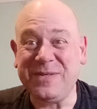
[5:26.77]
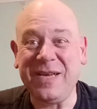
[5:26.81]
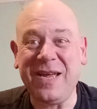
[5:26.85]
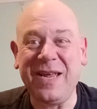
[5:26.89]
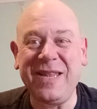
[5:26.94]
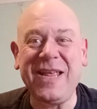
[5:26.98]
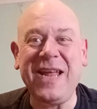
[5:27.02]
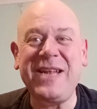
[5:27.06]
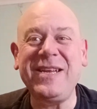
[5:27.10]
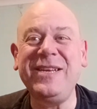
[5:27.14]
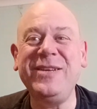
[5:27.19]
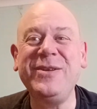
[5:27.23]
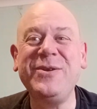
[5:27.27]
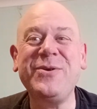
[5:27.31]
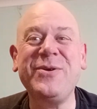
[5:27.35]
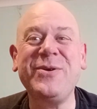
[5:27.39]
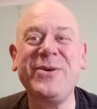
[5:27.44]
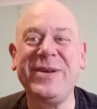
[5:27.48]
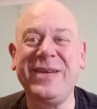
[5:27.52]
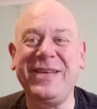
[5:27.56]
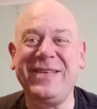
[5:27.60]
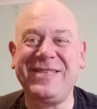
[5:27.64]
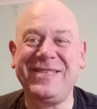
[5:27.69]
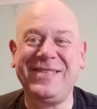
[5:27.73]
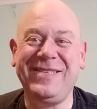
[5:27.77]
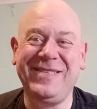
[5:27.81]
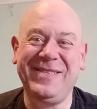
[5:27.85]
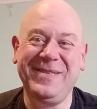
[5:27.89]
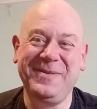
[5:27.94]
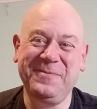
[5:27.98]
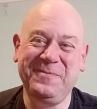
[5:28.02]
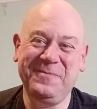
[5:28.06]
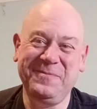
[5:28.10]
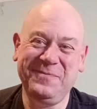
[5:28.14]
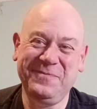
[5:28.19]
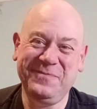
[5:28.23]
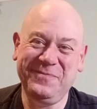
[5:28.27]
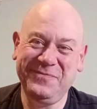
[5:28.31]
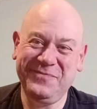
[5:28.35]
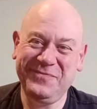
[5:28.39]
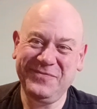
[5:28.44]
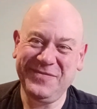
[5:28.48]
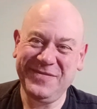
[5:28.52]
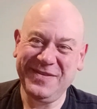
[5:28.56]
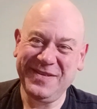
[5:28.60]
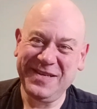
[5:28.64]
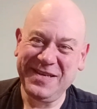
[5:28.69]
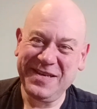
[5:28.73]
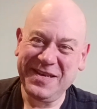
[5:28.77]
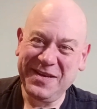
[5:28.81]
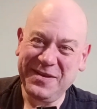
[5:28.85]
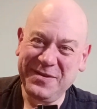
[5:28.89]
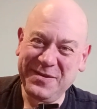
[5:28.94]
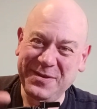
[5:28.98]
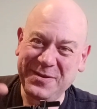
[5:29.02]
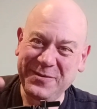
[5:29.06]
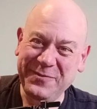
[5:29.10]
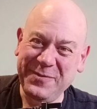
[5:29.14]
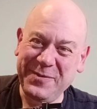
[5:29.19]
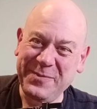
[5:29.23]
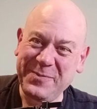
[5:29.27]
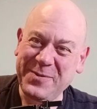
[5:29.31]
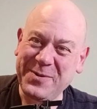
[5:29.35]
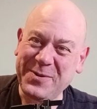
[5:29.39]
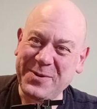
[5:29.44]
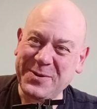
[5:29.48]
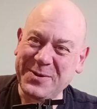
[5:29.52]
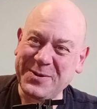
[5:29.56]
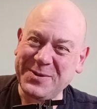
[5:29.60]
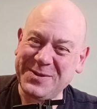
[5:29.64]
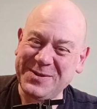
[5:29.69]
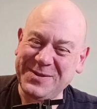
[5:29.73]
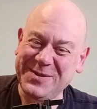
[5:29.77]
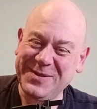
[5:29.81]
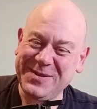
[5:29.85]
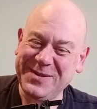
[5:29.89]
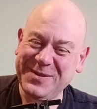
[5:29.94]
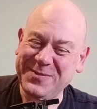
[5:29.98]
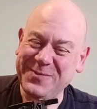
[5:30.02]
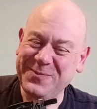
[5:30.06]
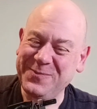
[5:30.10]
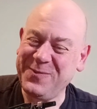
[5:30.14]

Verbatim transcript: And then he noticed that the remotes